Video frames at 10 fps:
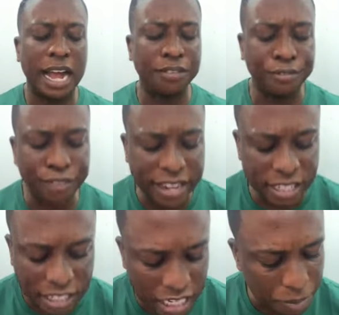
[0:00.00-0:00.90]
I
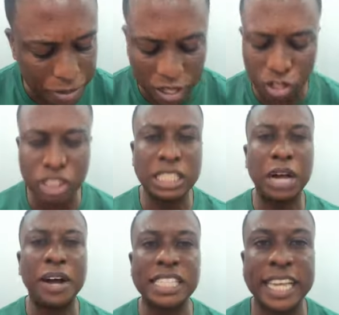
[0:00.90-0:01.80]
thank thee because
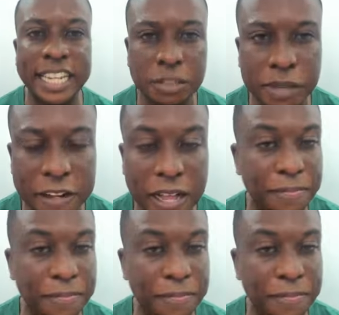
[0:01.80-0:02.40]
thou hast heard me.